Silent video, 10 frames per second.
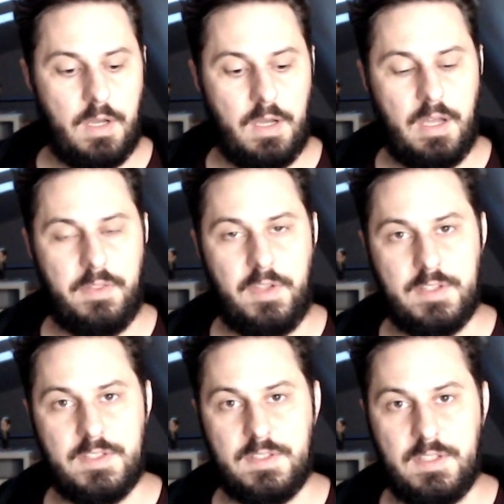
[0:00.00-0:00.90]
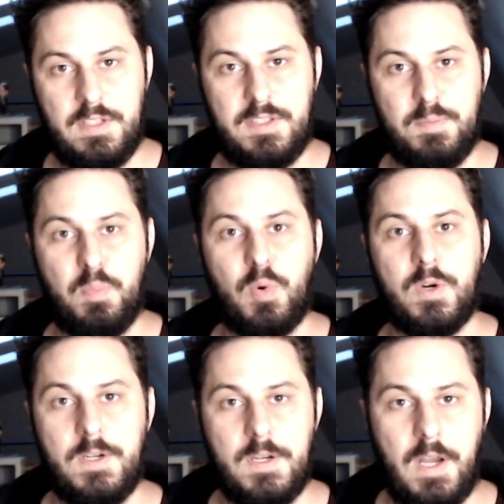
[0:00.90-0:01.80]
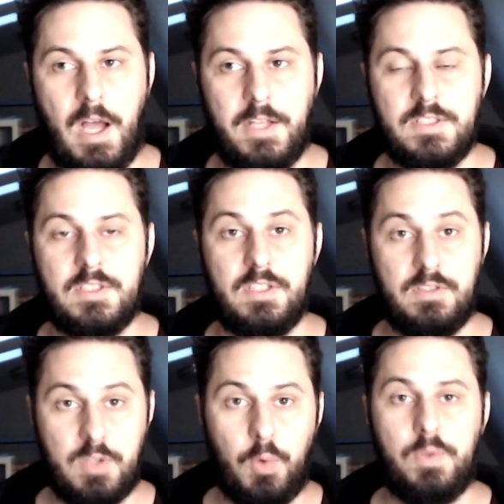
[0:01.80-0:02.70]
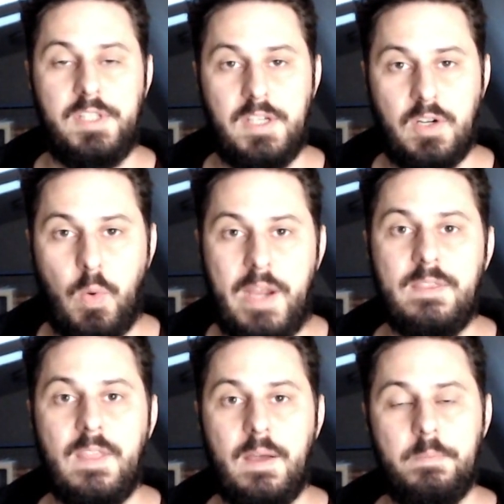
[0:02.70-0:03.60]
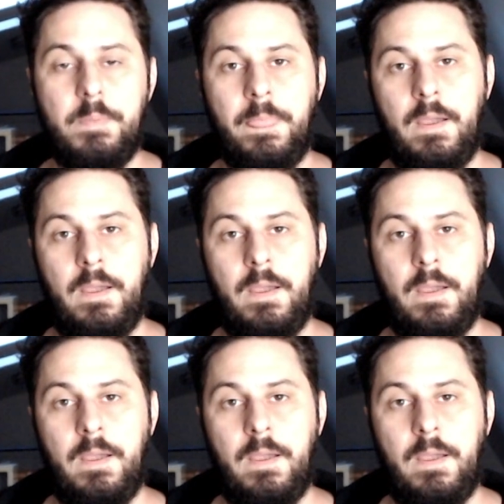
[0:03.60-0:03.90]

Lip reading: I think it's important not to totally equate them,